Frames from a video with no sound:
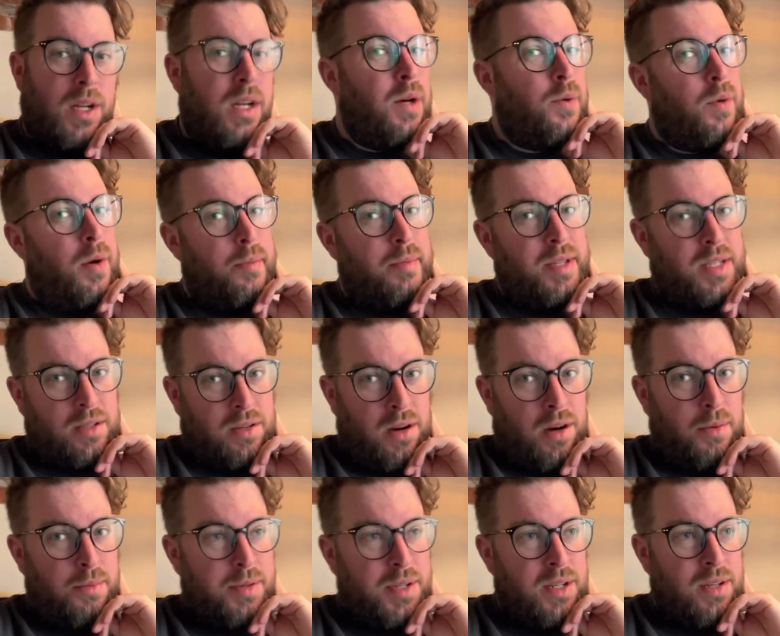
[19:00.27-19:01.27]
and I won't be
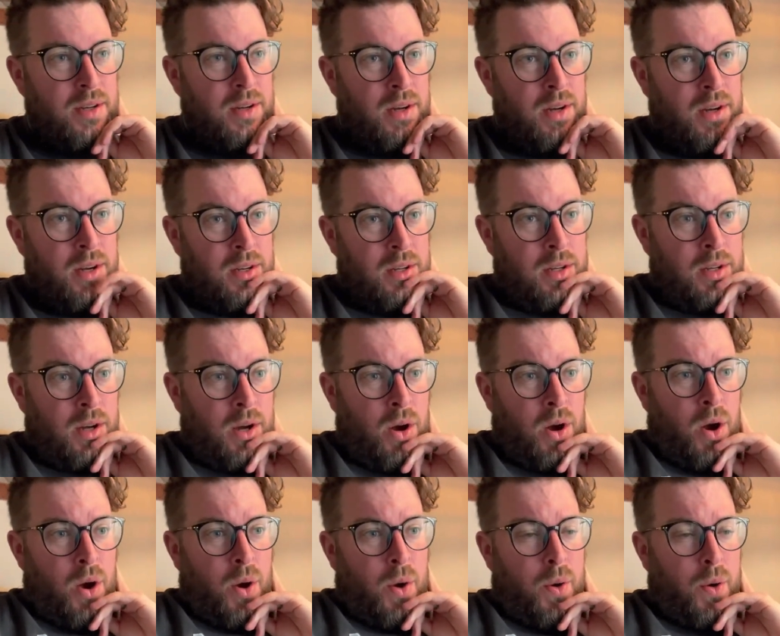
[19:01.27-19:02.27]
stopped.
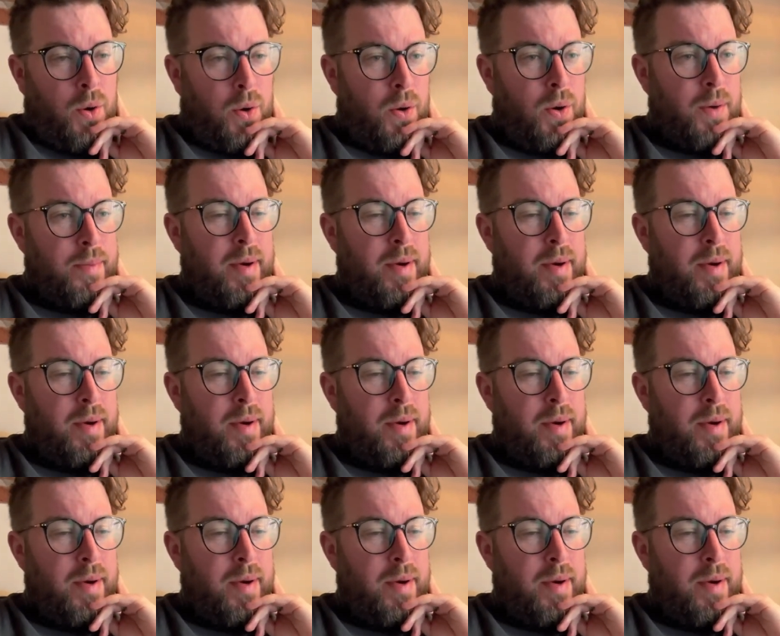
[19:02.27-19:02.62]
Whew,